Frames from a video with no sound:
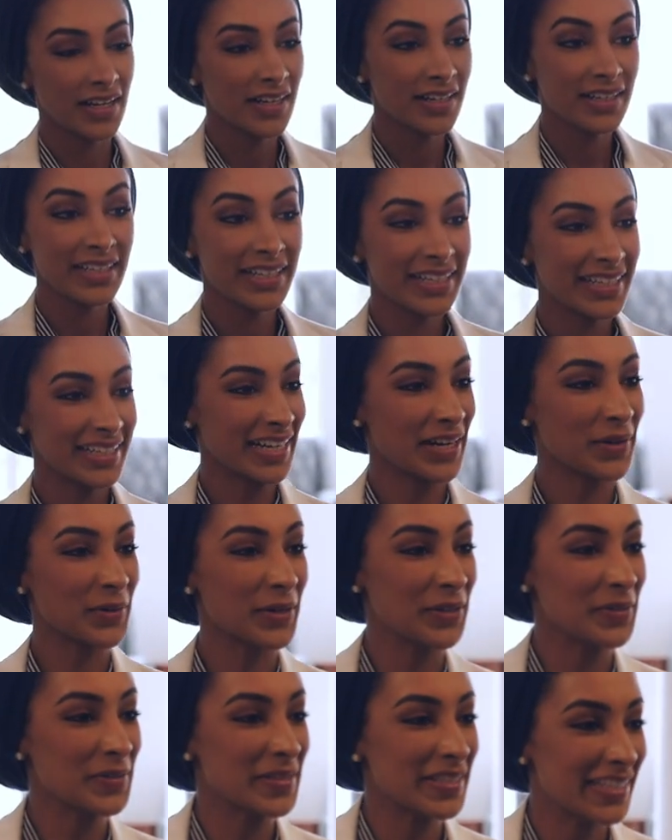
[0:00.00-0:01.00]
would
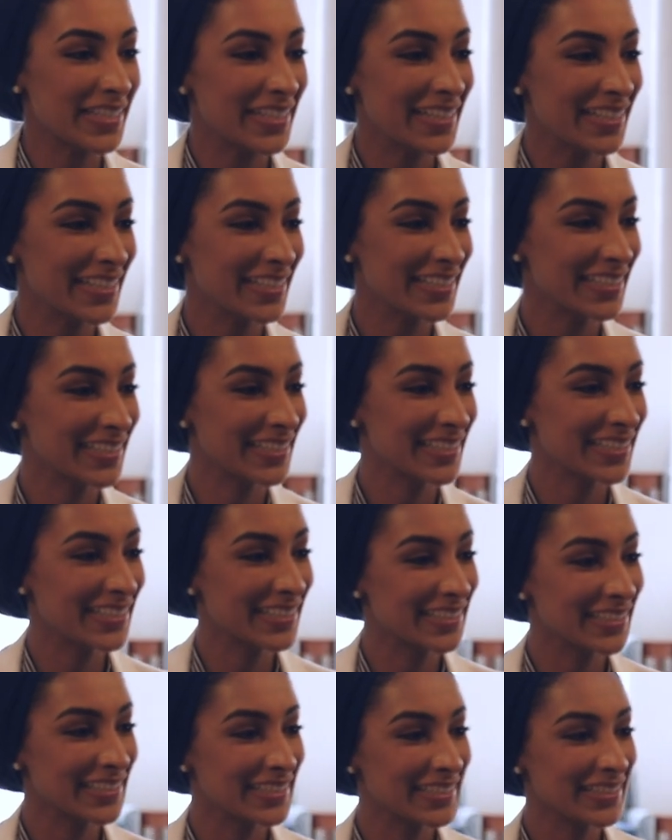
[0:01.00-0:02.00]
want to work at
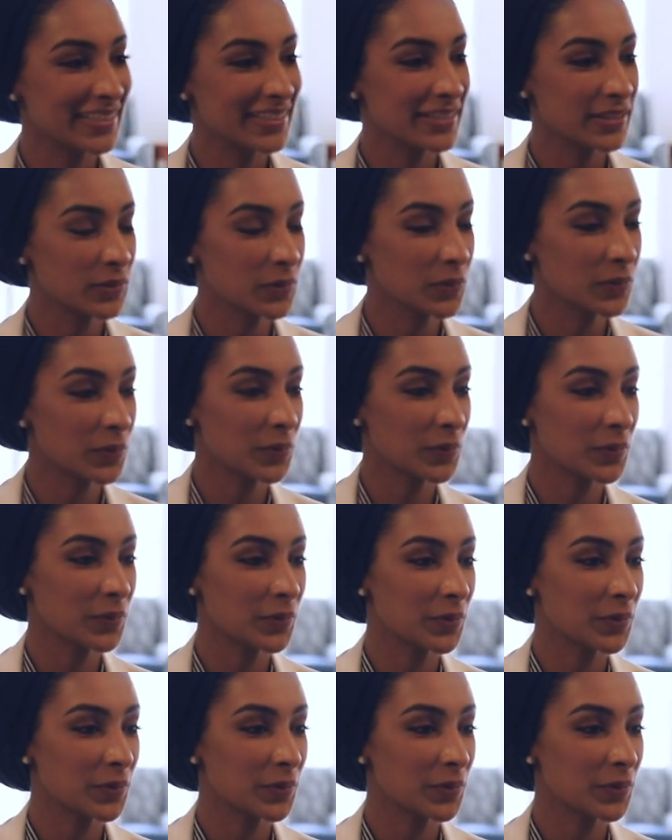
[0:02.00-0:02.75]
Kelsey should know that